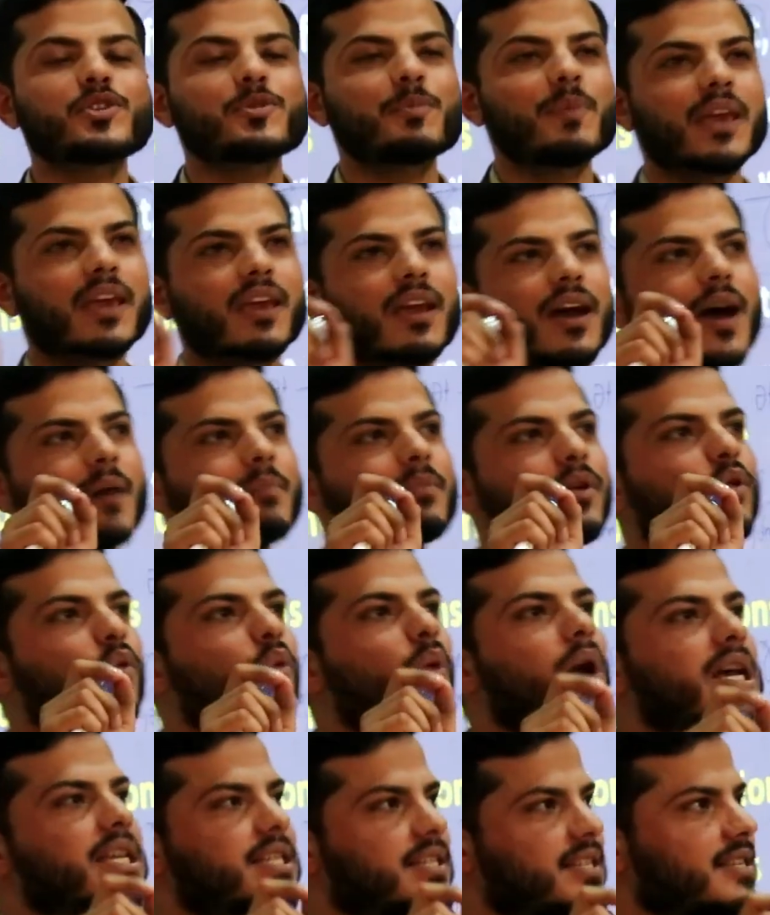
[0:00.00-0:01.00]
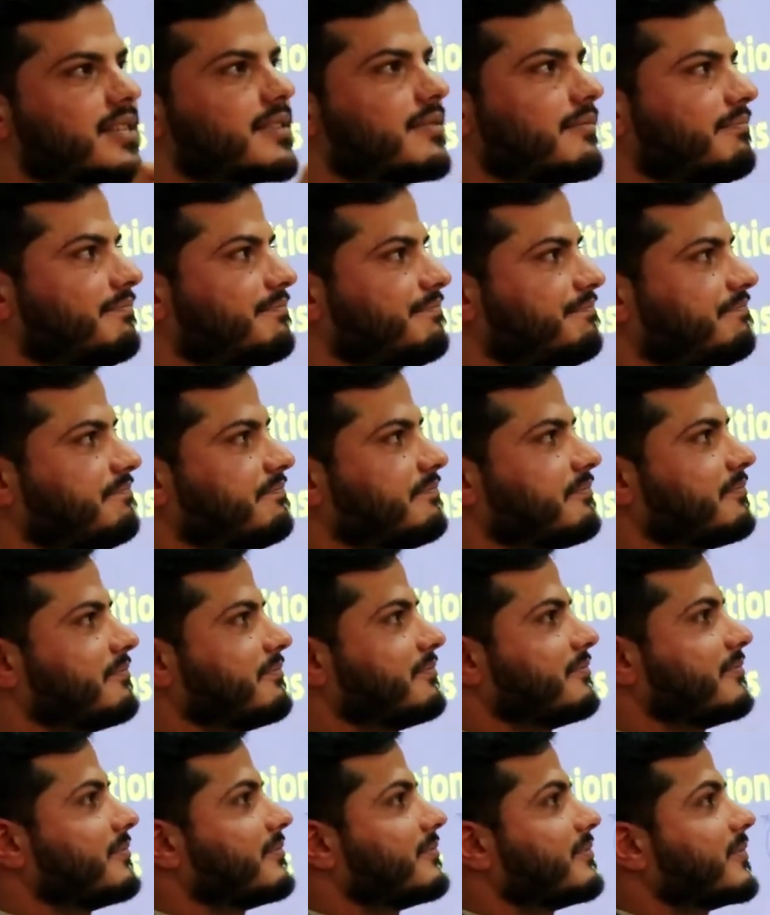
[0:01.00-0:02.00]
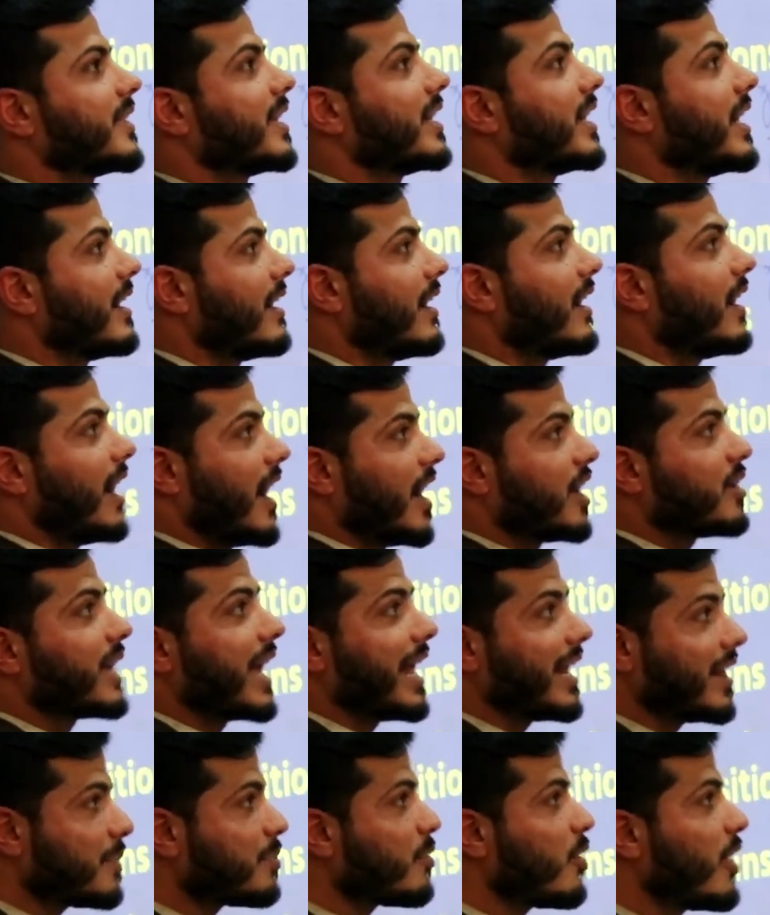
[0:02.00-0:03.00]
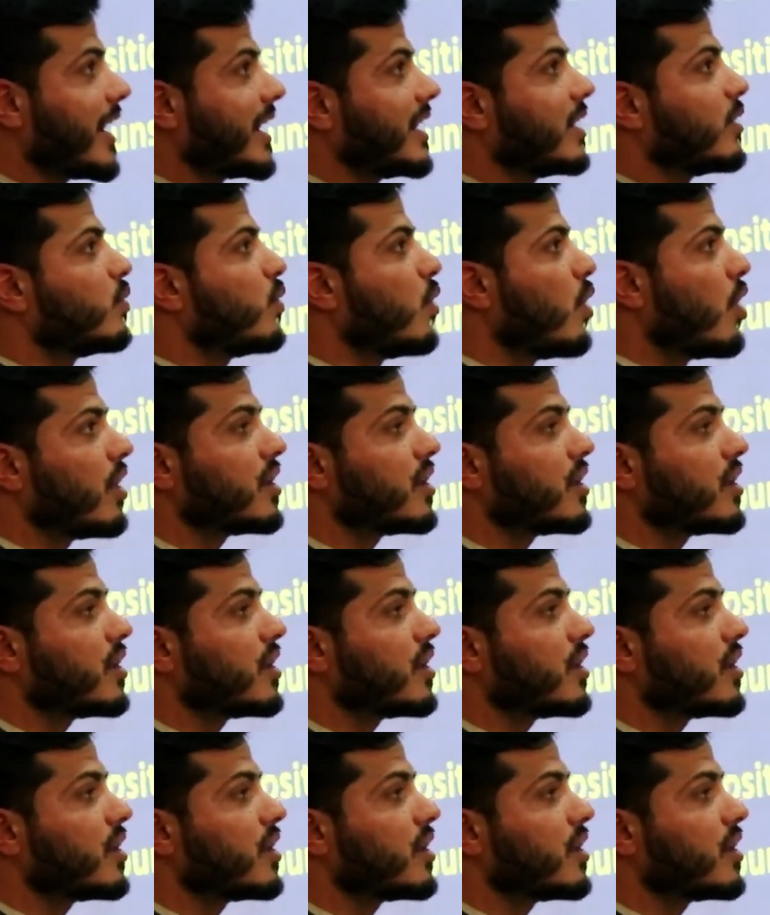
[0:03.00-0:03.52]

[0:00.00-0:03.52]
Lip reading: become was. Are you getting the point?